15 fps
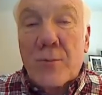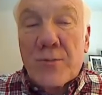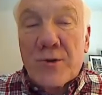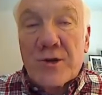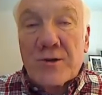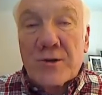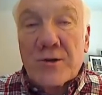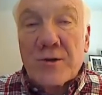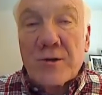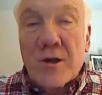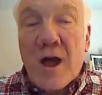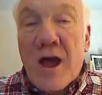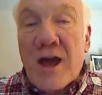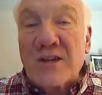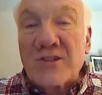your opinion,
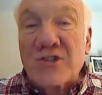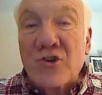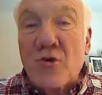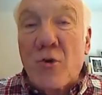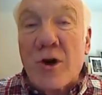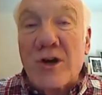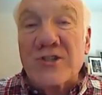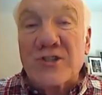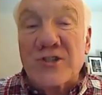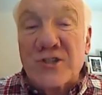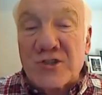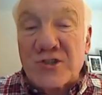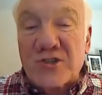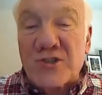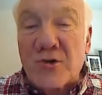ask
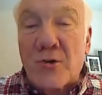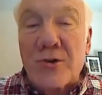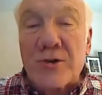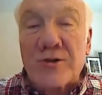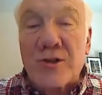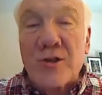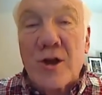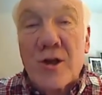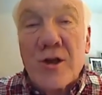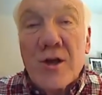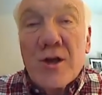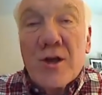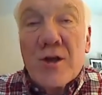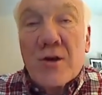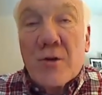questions so that
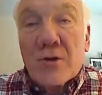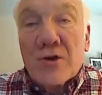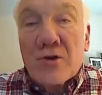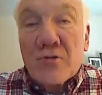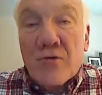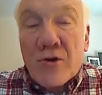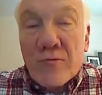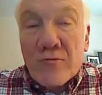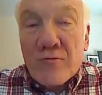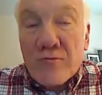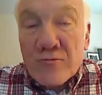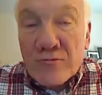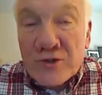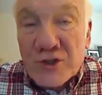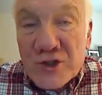you
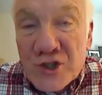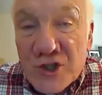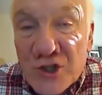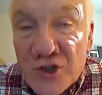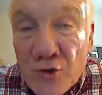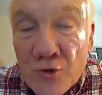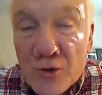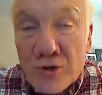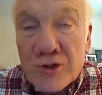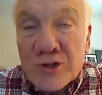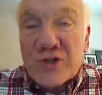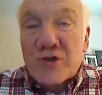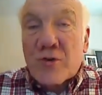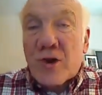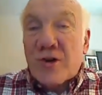are sure
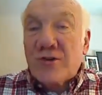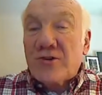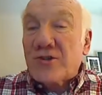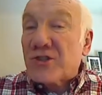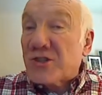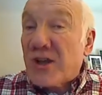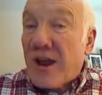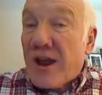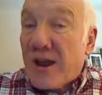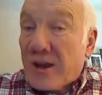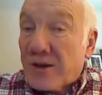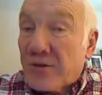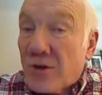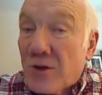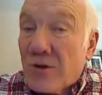that you
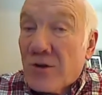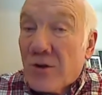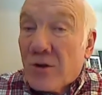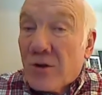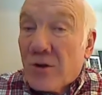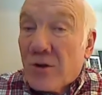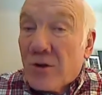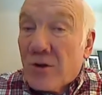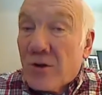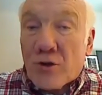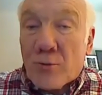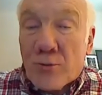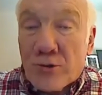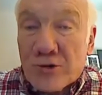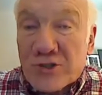understand what the
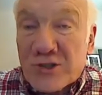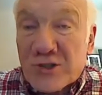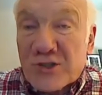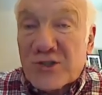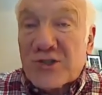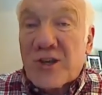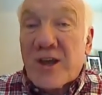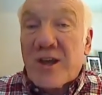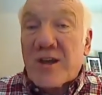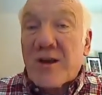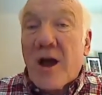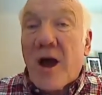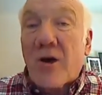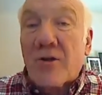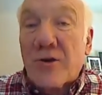other person is
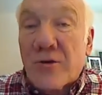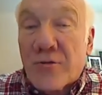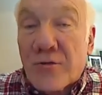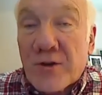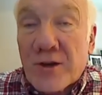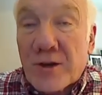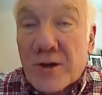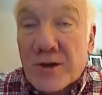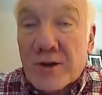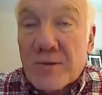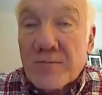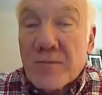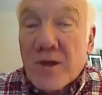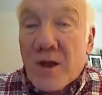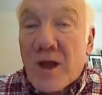saying, how they're feeling,
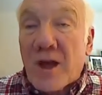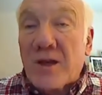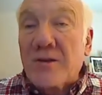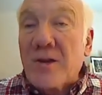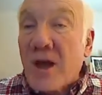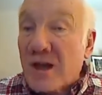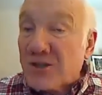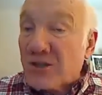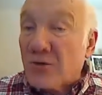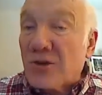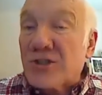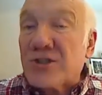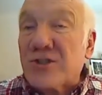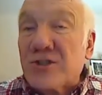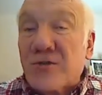and ask
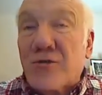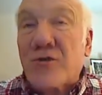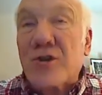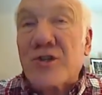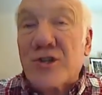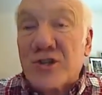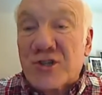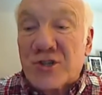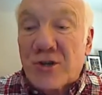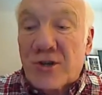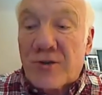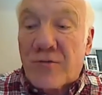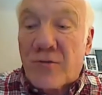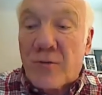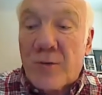questions for
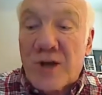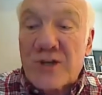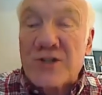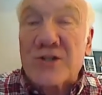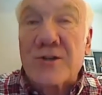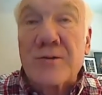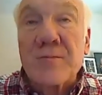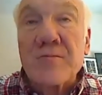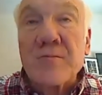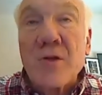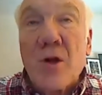additional information.